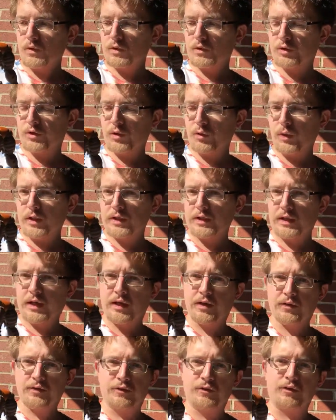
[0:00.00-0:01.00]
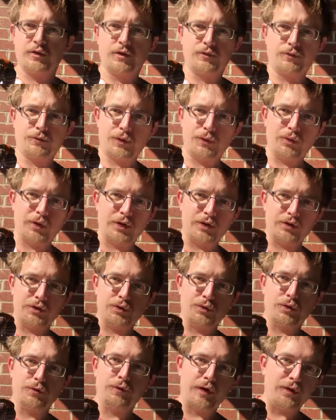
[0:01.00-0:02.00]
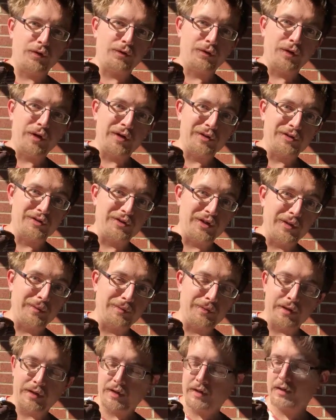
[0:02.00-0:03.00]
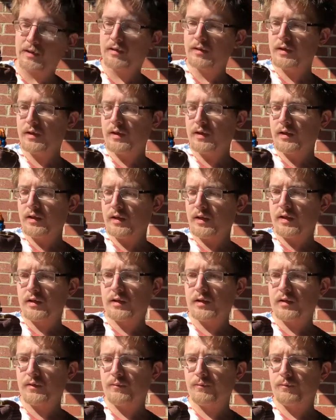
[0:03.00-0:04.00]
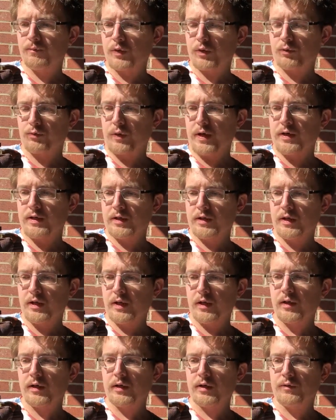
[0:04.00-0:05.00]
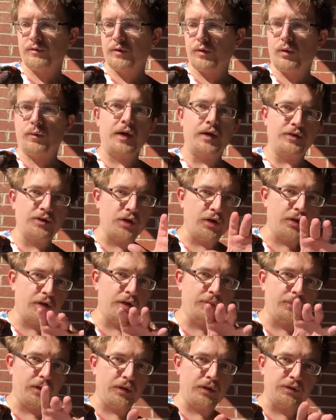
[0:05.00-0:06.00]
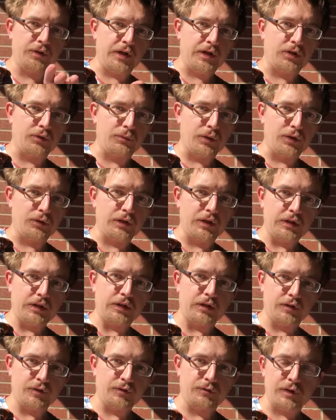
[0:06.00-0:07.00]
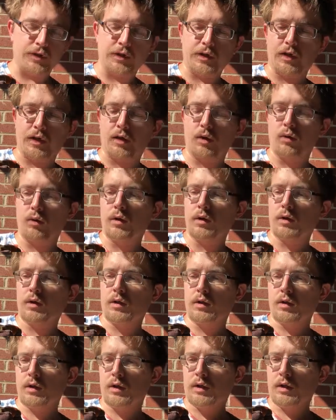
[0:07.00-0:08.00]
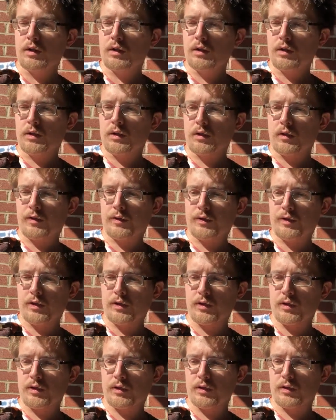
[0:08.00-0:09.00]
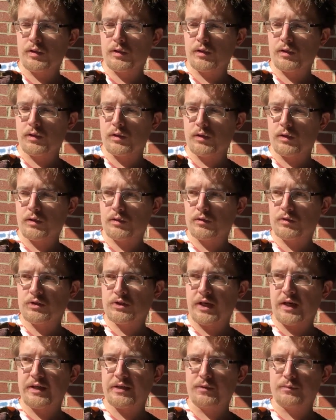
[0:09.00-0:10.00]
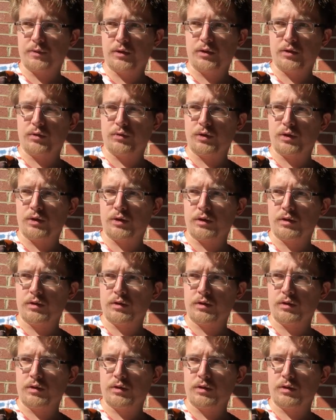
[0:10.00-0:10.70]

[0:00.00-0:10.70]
So I guess if we want to do a final thoughts type thing, a ranking, even though I'm not talking about the Dino mode in this video, the Dino mode,